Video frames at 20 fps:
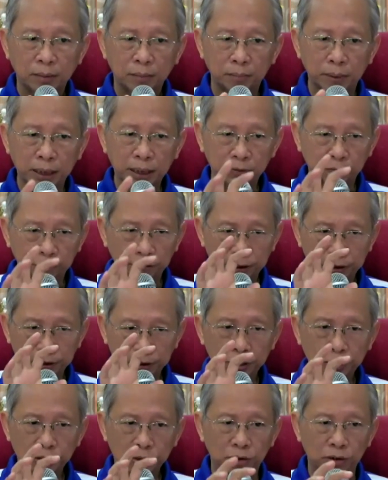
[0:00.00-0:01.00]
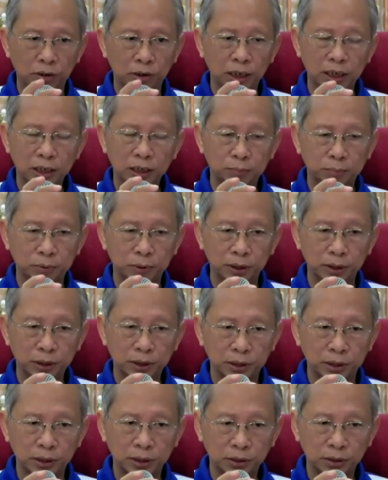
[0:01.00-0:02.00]
make very strong
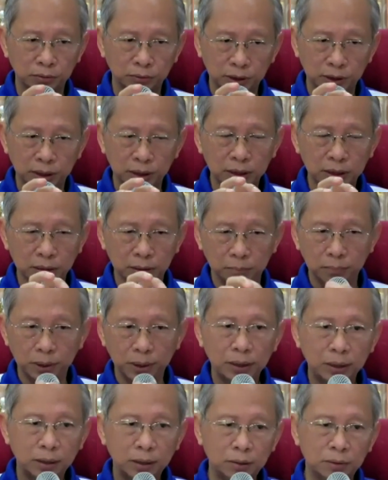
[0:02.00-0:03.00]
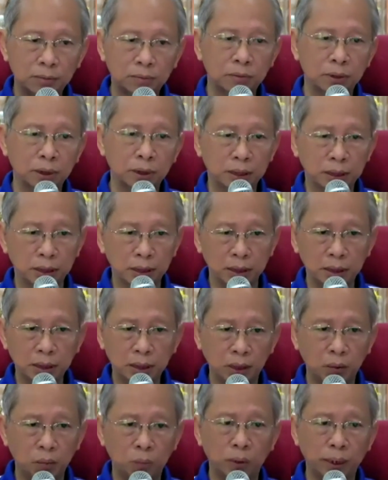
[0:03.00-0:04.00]
aspiration to determine to return
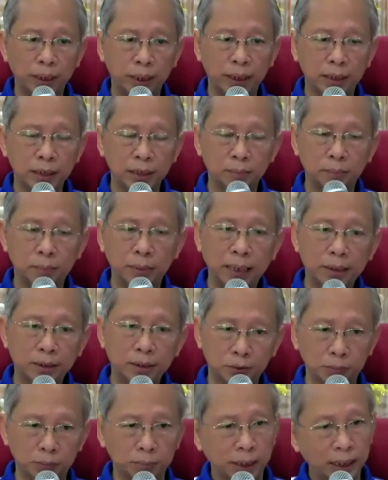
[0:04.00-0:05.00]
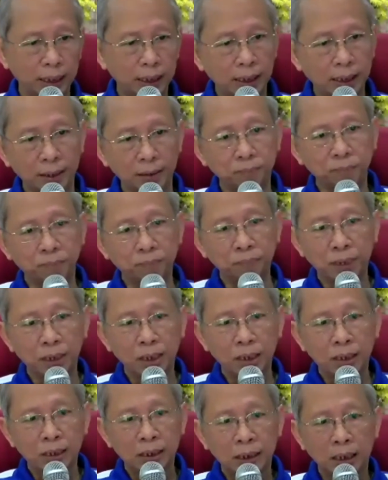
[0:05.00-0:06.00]
that awareness back to my heart
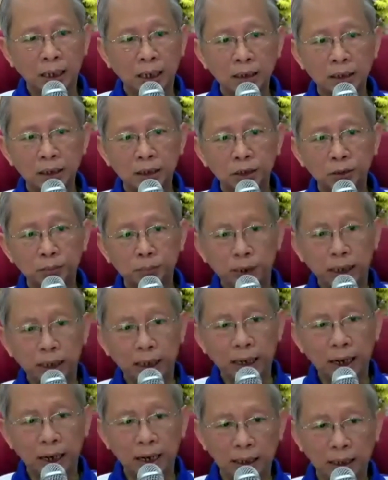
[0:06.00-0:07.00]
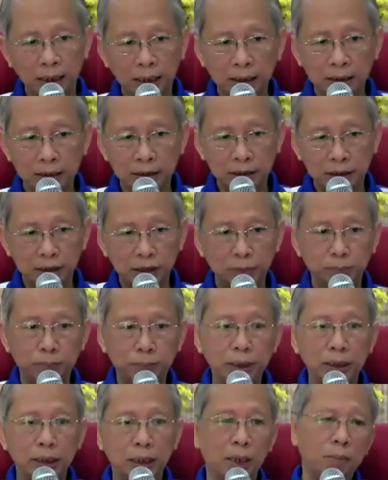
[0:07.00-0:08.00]
until my heart energy
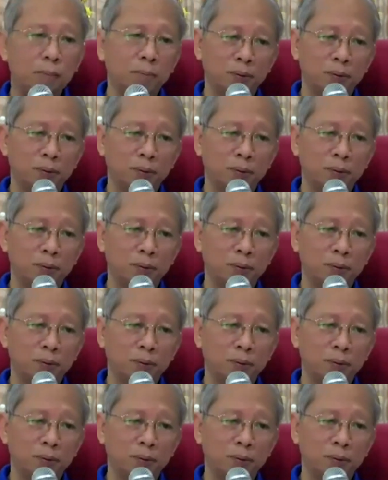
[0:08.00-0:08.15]
build